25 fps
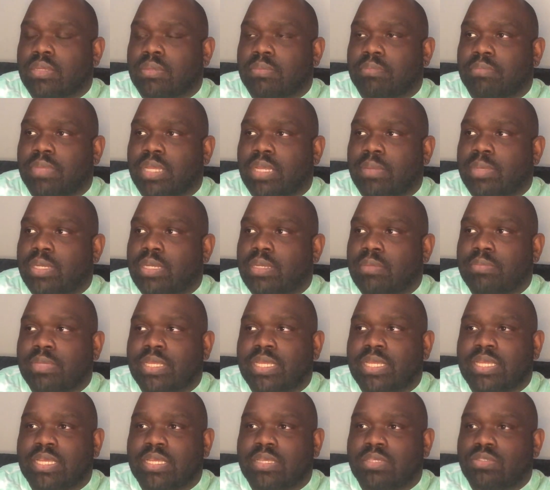Baby, them
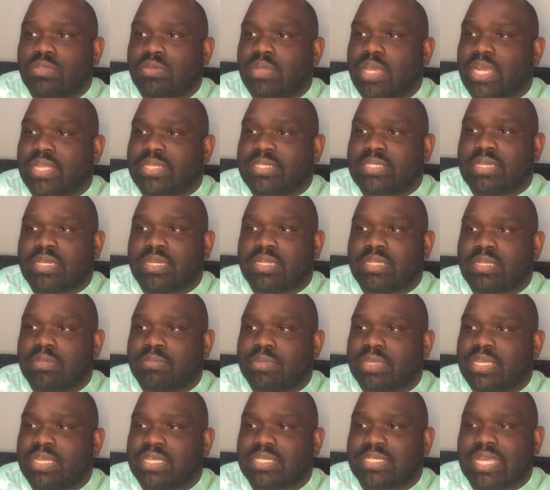kids, you can't tell that them
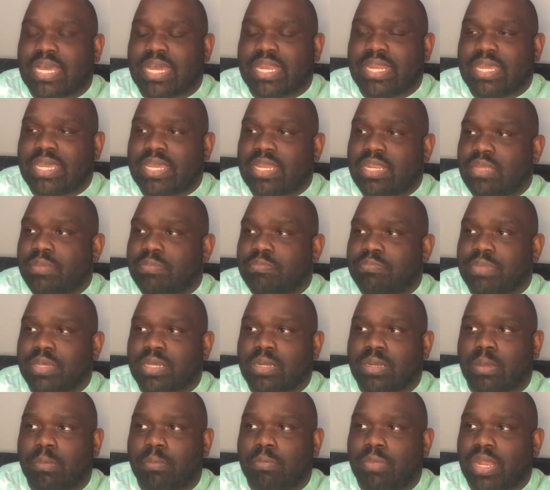kids got any bit
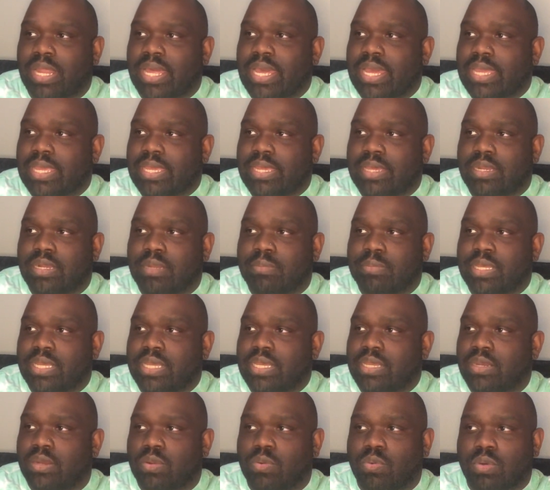of black in them
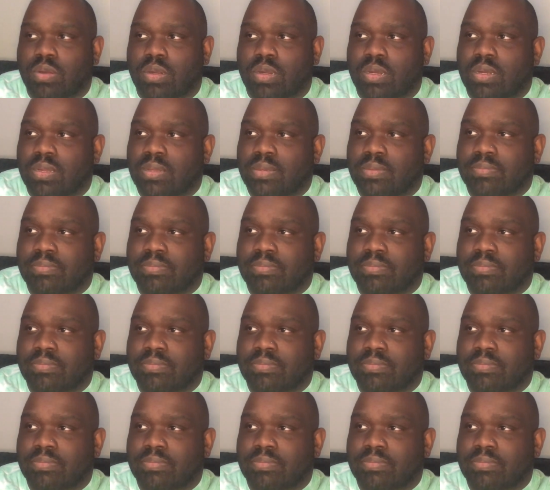anywhere.